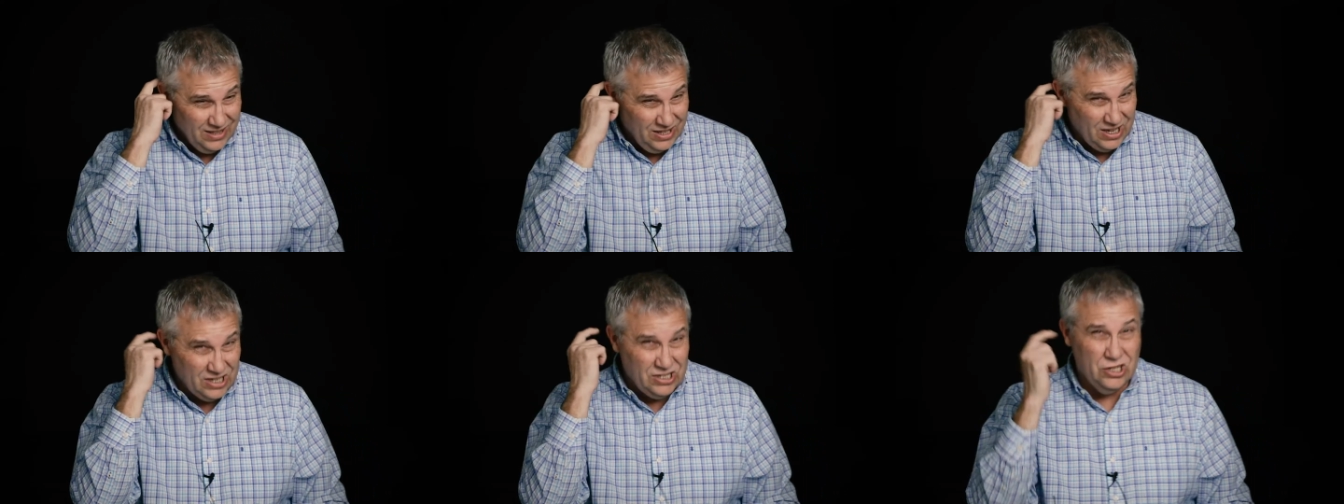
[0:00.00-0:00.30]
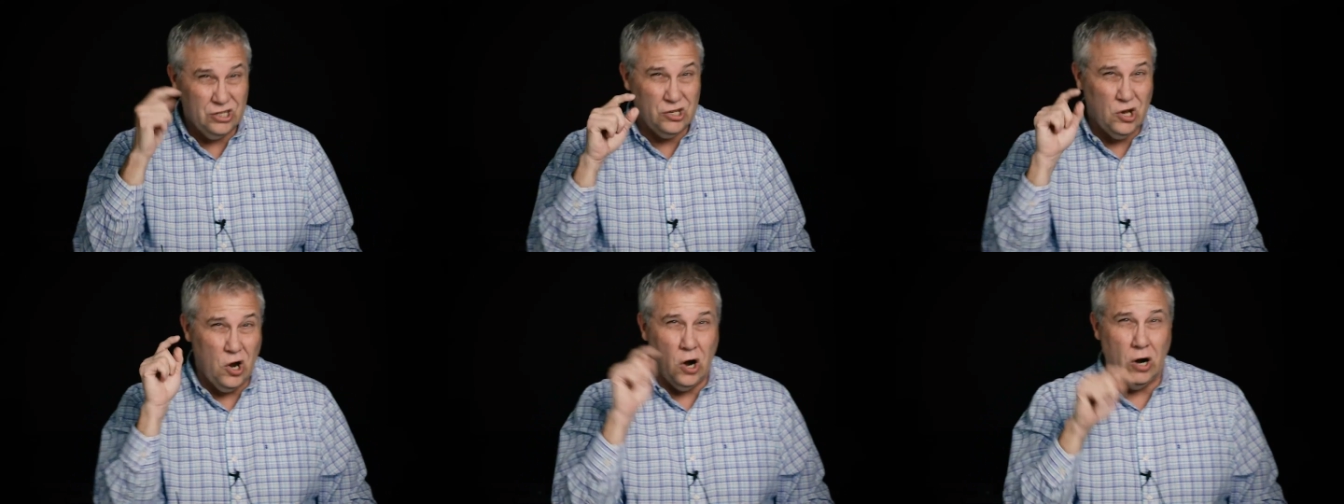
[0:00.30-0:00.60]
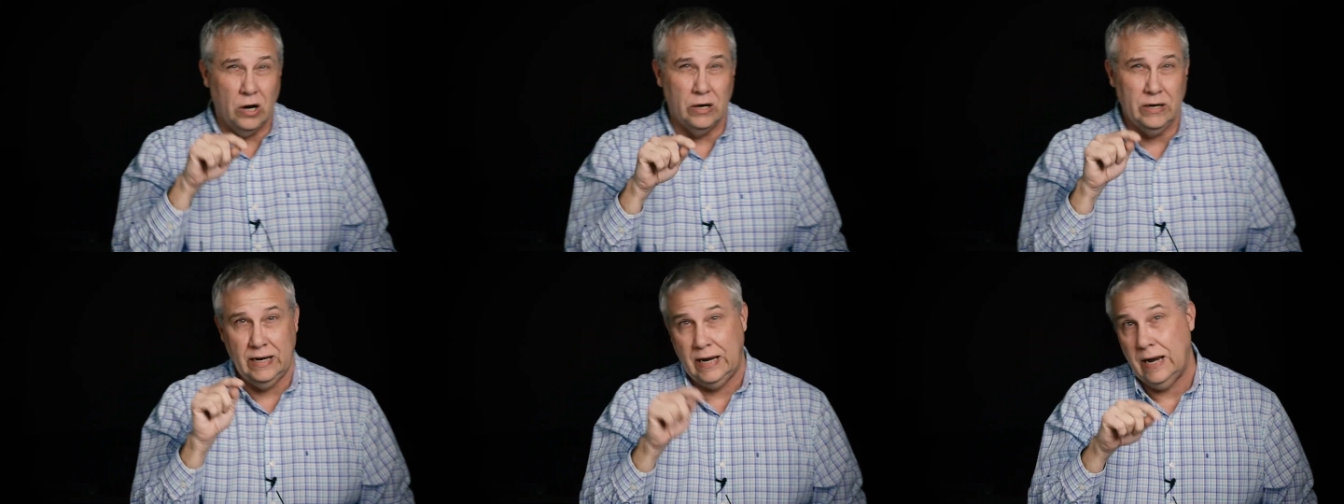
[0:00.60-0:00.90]
this is
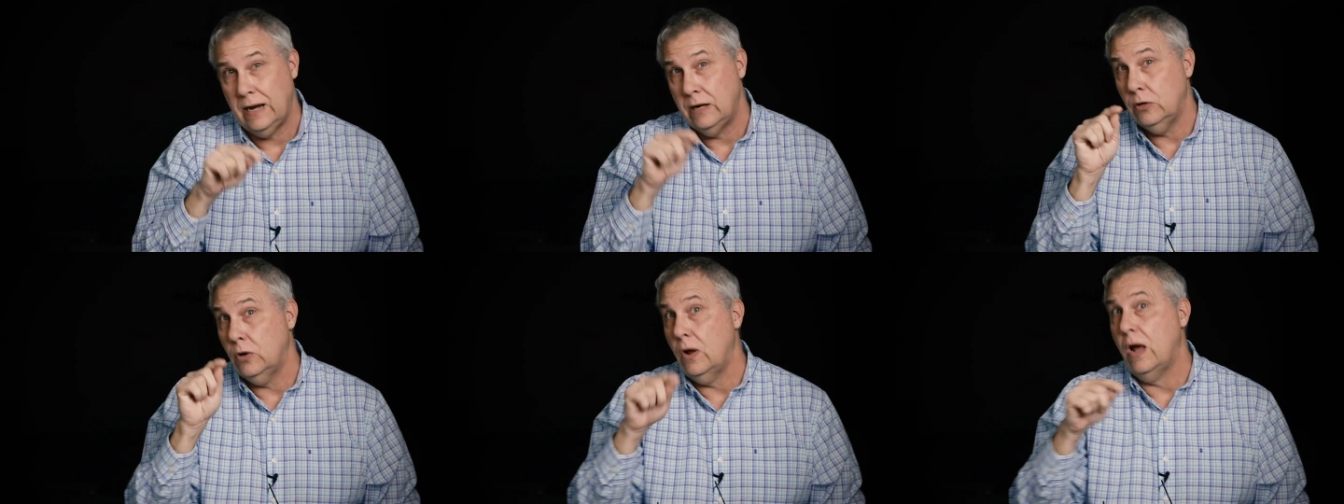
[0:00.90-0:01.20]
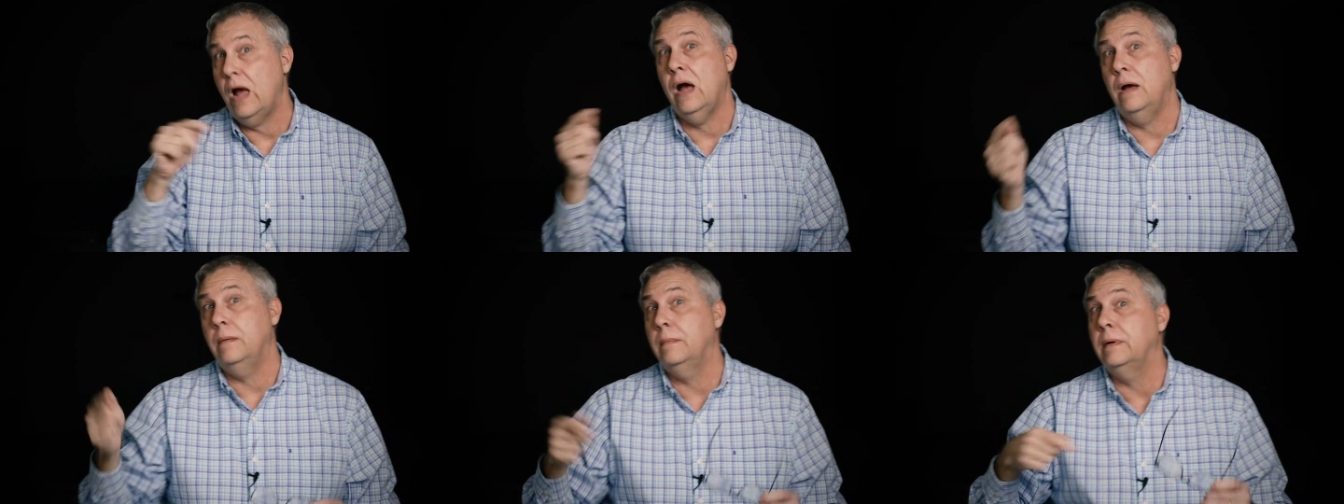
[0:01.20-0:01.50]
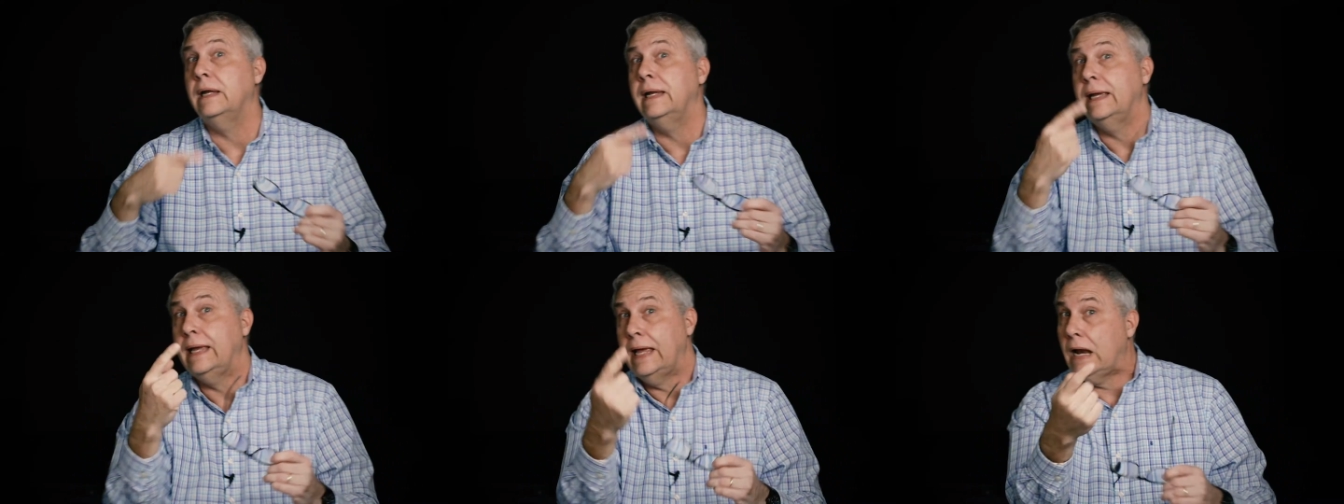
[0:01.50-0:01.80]
hard and I don't know how I'm
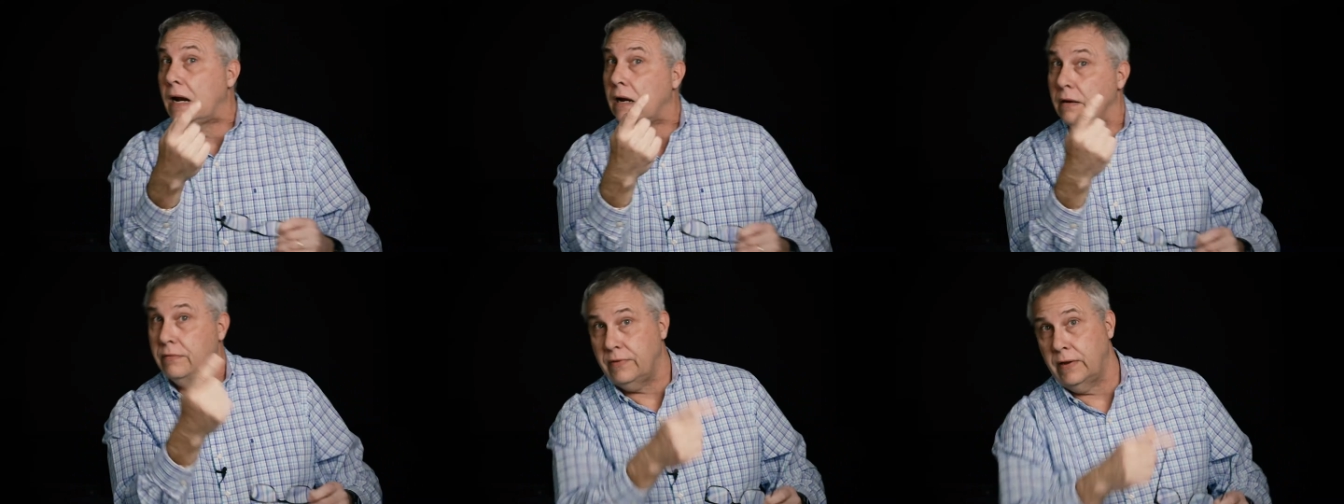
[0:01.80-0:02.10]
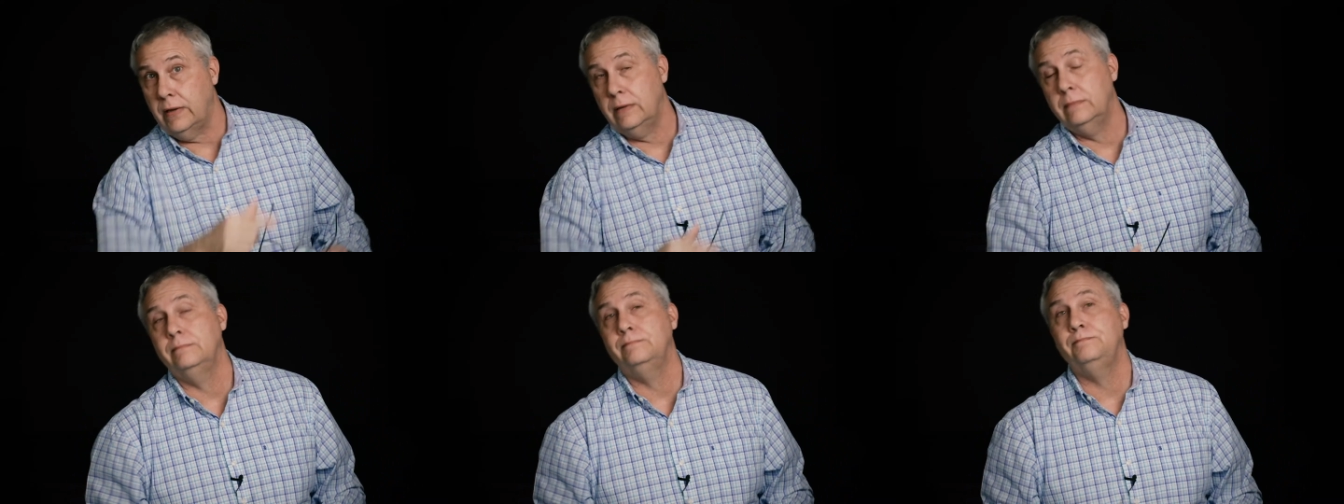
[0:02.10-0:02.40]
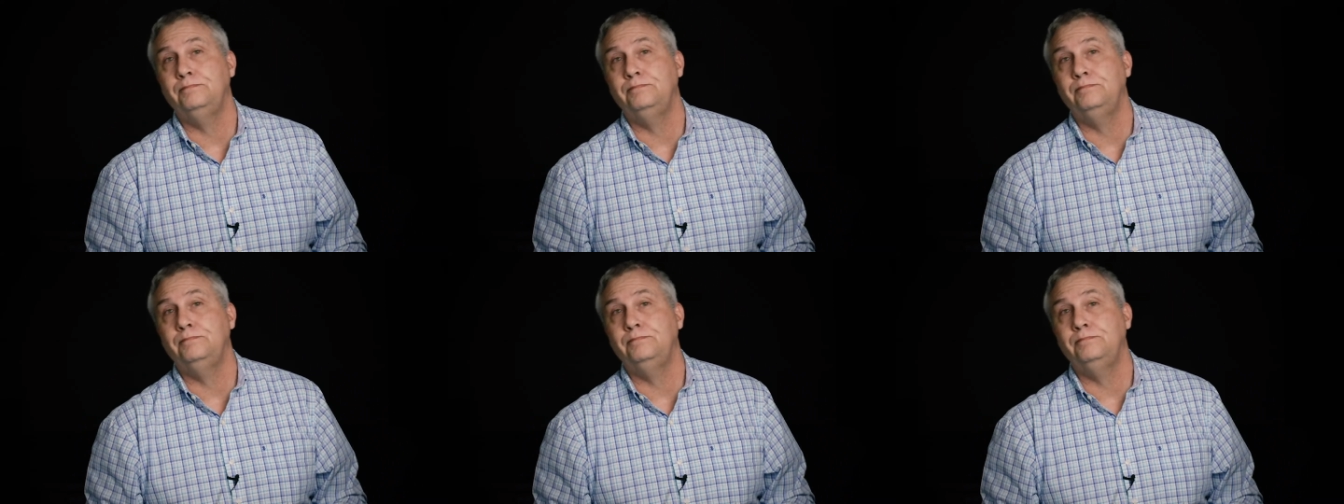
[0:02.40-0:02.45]
going to get out of it.